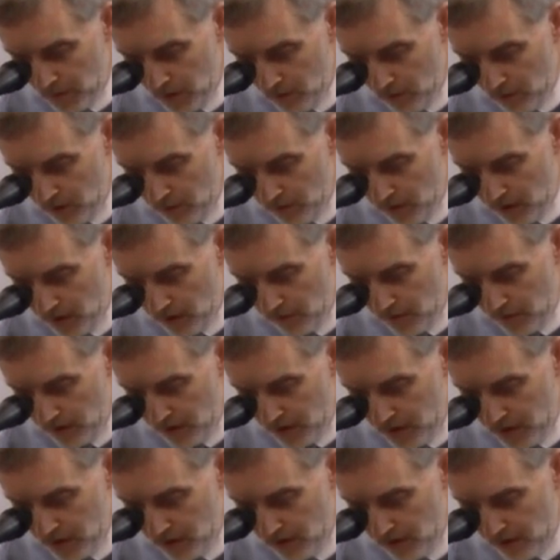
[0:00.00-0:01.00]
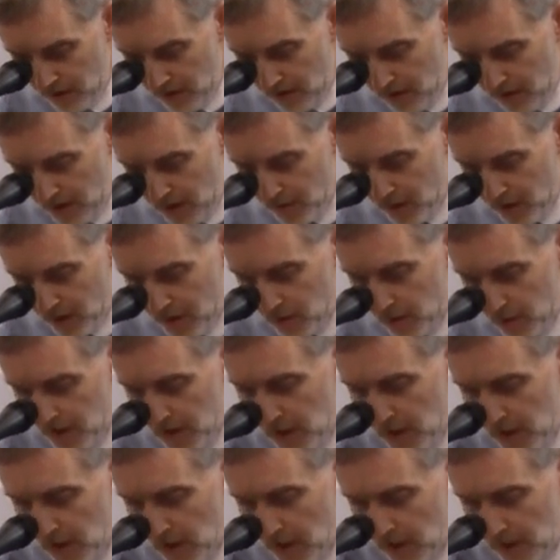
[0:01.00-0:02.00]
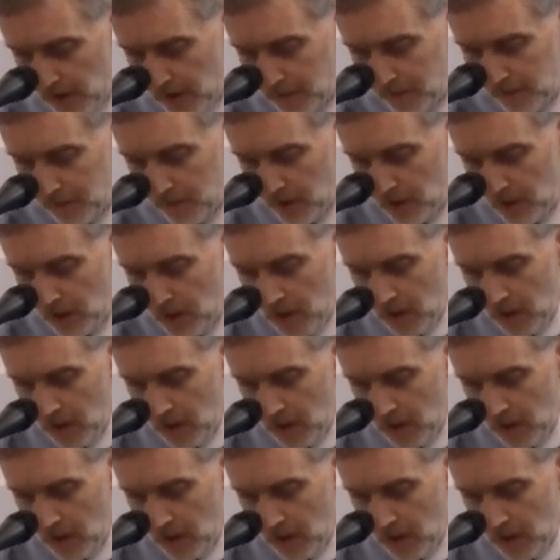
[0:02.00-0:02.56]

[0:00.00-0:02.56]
I'm just trying to find a verse. Sorry, there it is, verse 29.